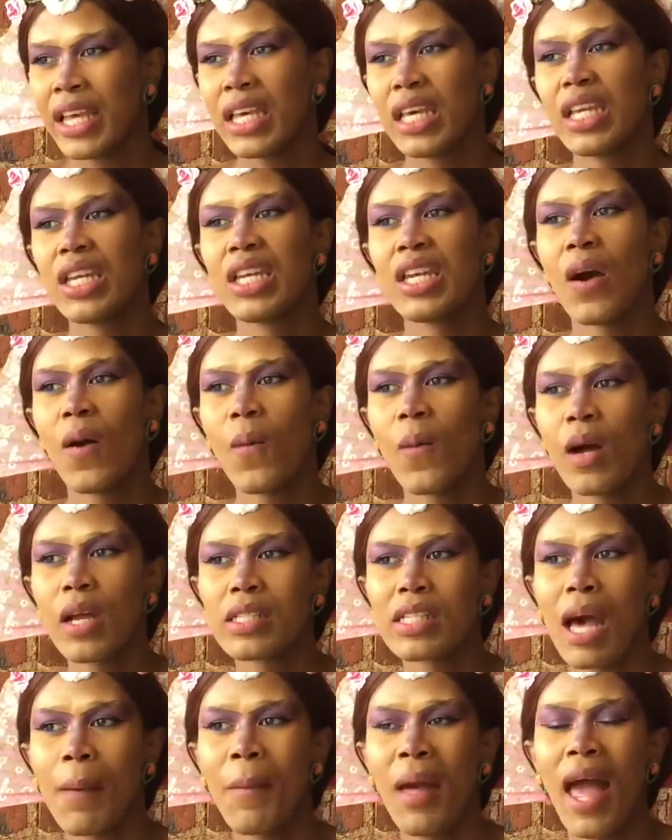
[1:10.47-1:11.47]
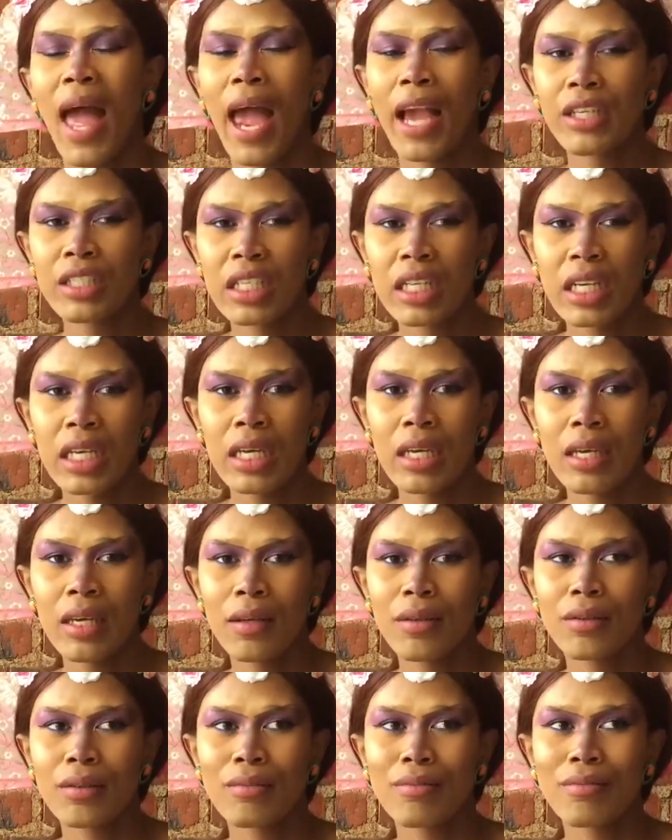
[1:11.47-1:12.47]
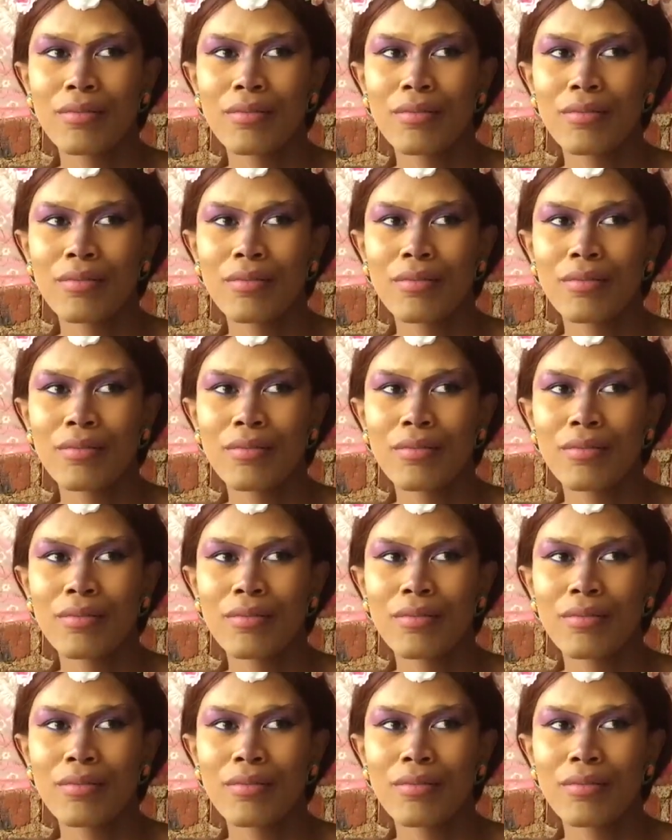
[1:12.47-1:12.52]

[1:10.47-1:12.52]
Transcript: you know what, I'm gonna actually